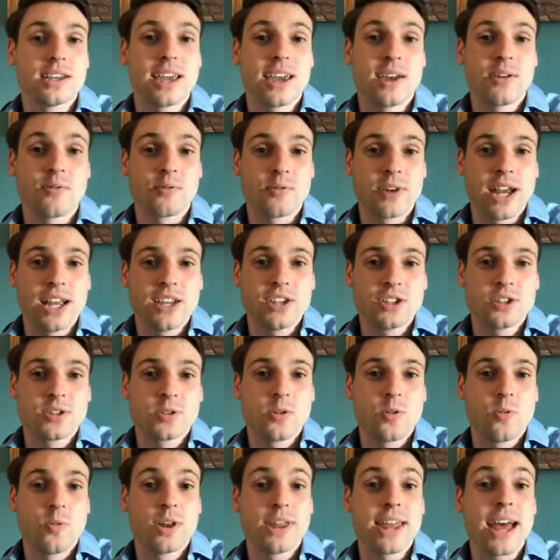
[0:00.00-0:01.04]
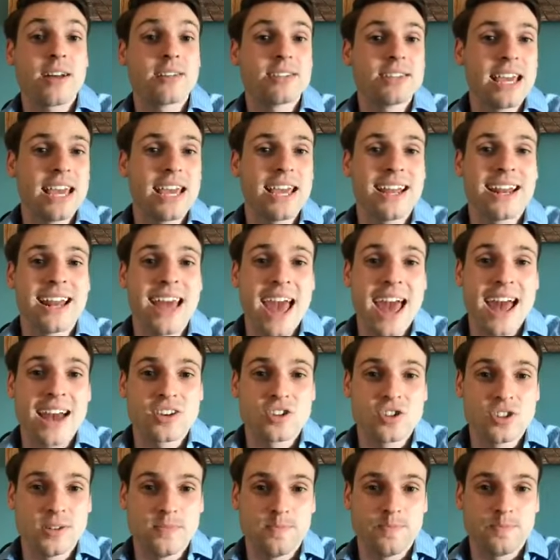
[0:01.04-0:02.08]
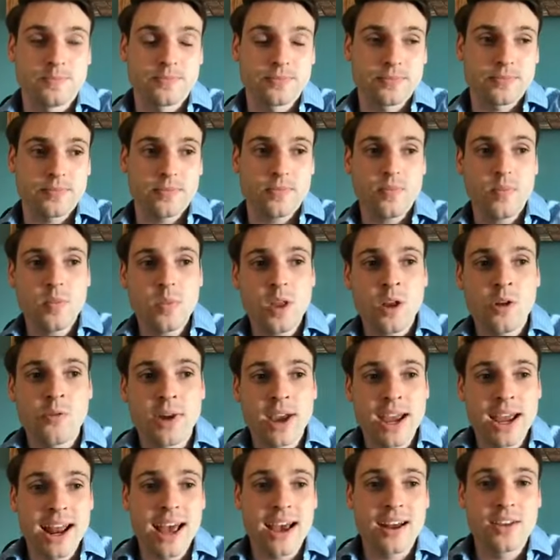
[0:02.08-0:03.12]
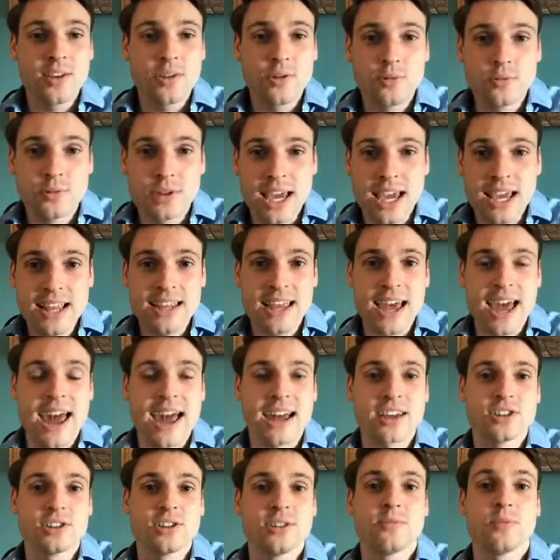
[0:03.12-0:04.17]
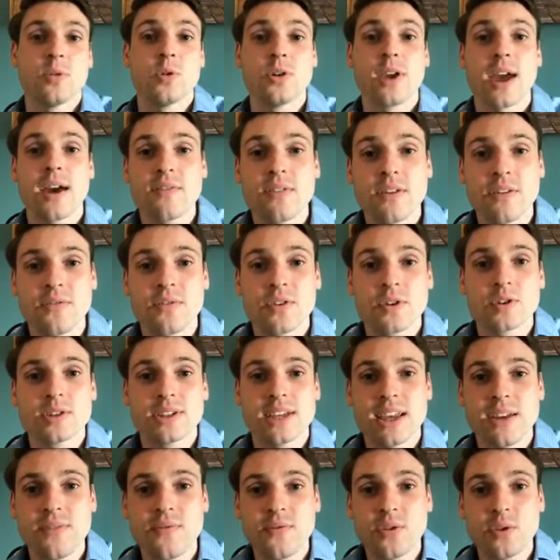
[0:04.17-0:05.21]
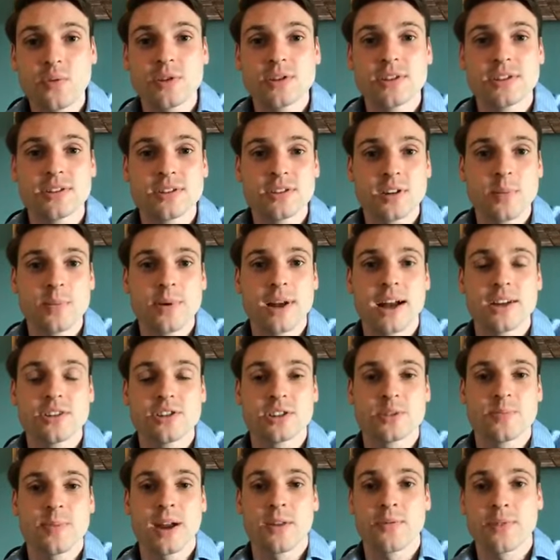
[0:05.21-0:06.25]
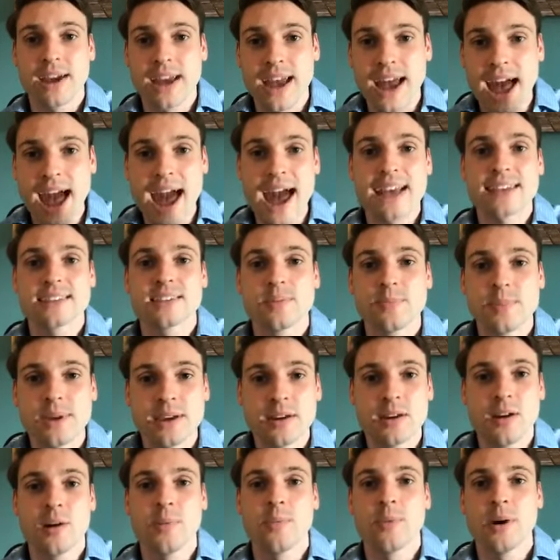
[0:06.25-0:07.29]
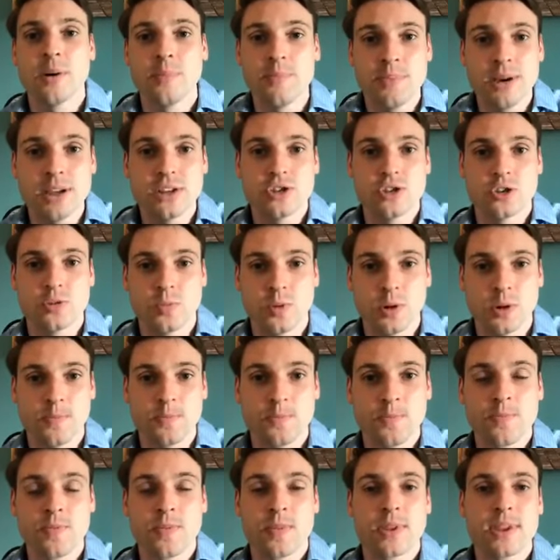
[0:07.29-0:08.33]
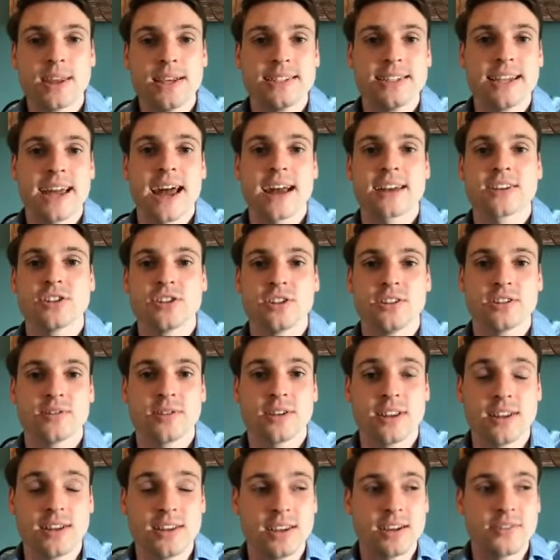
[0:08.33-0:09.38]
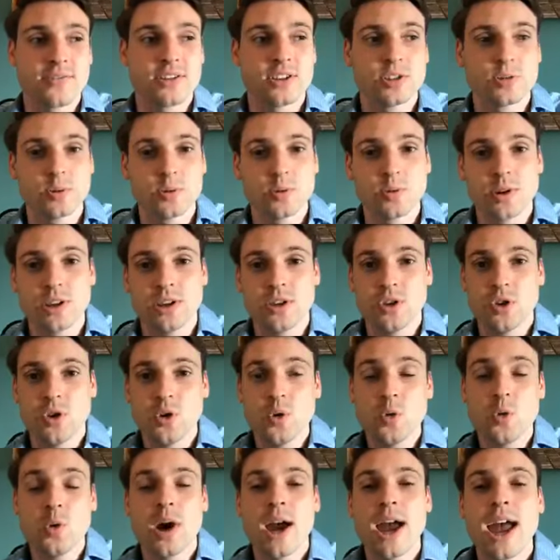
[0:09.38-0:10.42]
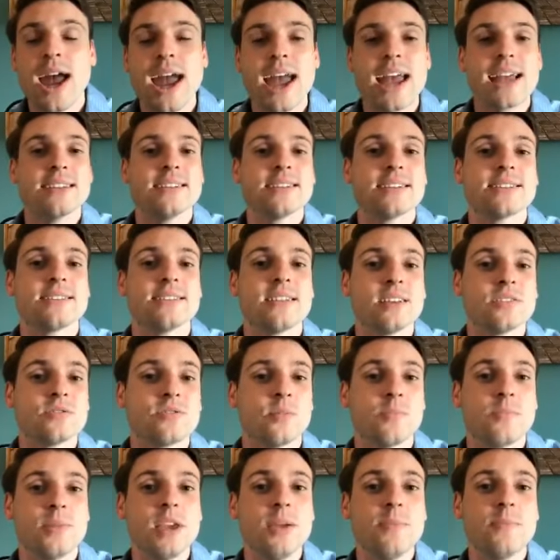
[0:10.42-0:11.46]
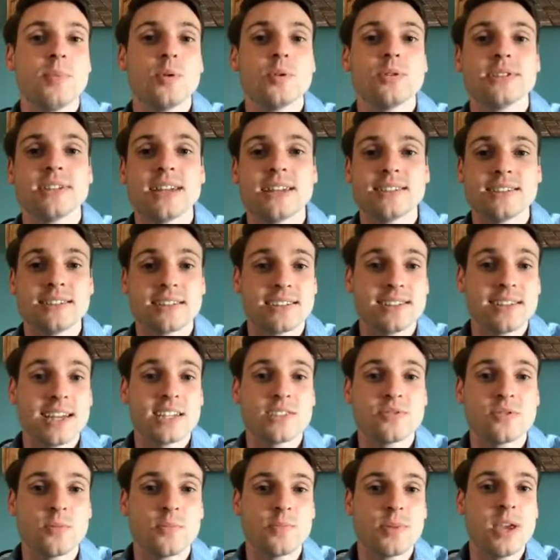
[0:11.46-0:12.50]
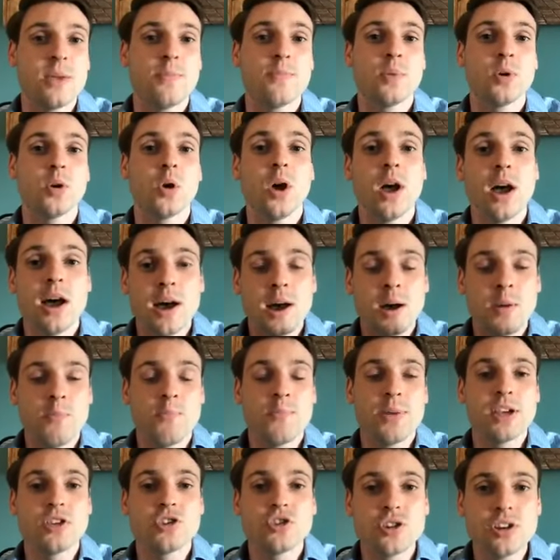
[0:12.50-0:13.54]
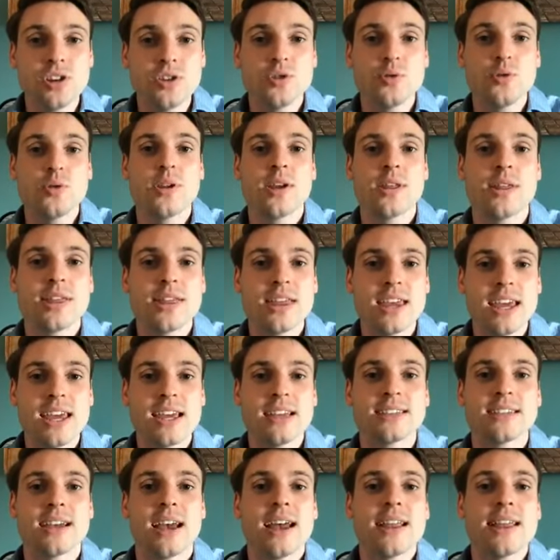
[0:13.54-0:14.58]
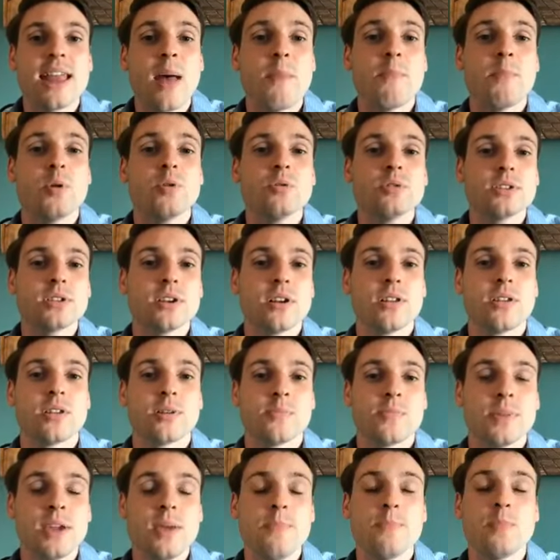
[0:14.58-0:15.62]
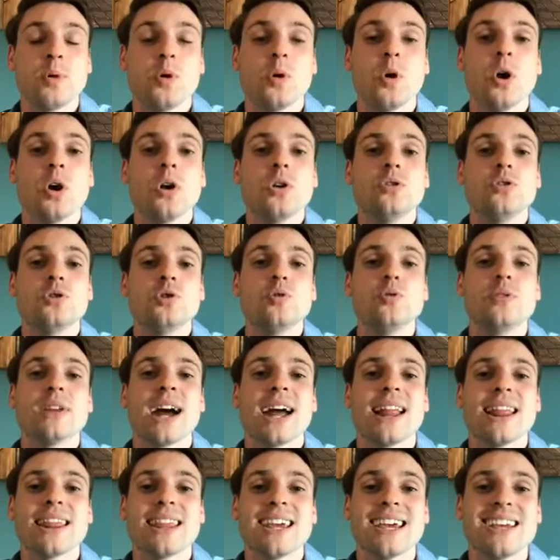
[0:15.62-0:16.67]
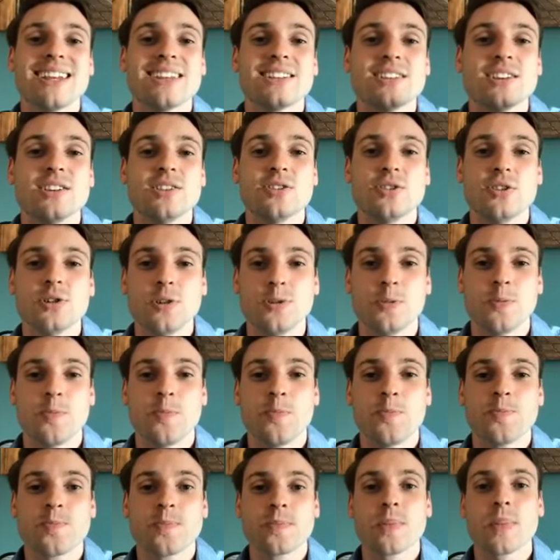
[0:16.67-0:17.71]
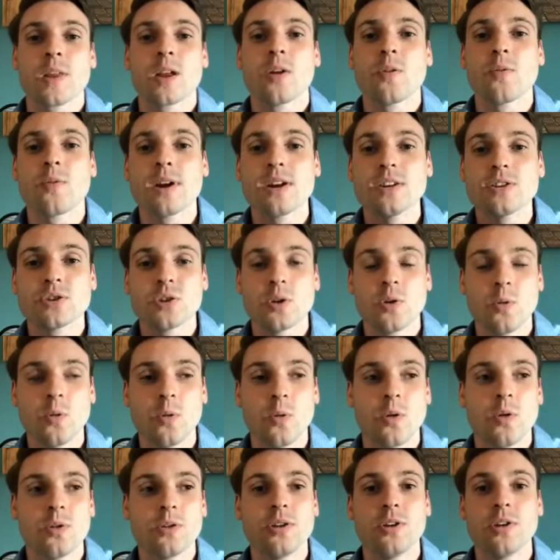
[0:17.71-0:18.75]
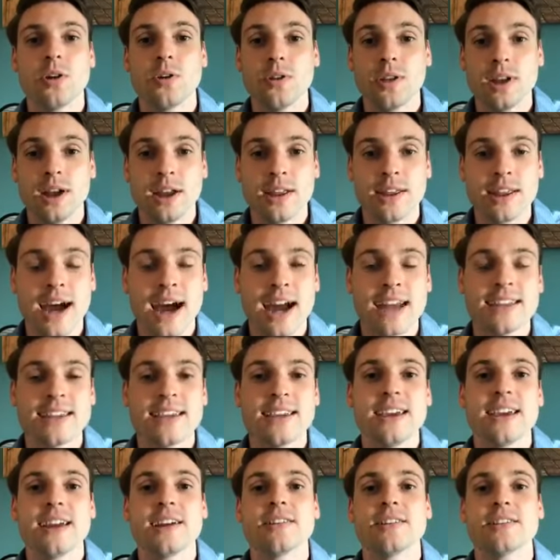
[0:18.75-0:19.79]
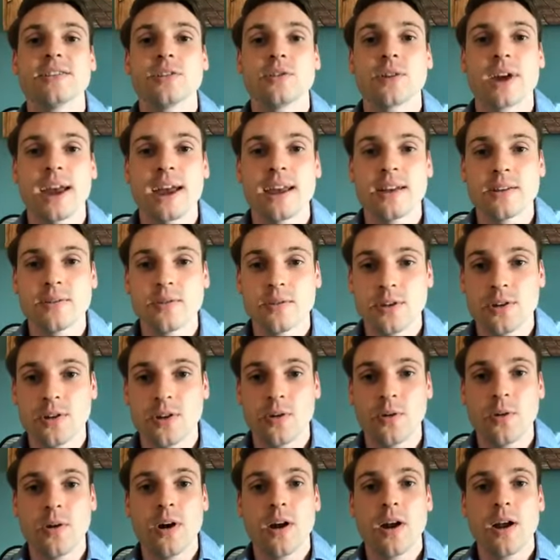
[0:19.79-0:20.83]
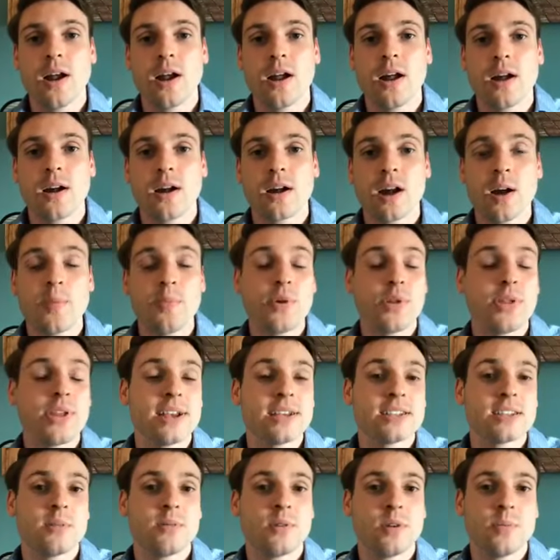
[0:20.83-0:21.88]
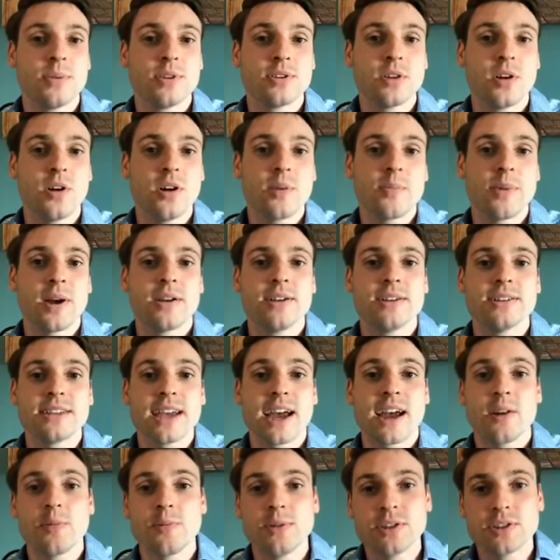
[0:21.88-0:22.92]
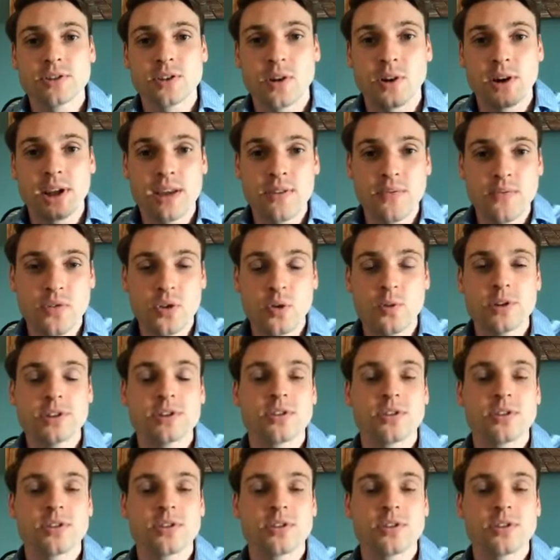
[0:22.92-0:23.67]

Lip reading: to get rich without taking action, right? And how do you take the action? Well, you have to first influence the subconscious mind, right? It has to become habitual, these actions, right? The difference between you and successful people is that successful people habitually do the things that most other people do not like to do, right? So, the idea here is, okay, a couple of things I'm going to be talking about is how do we start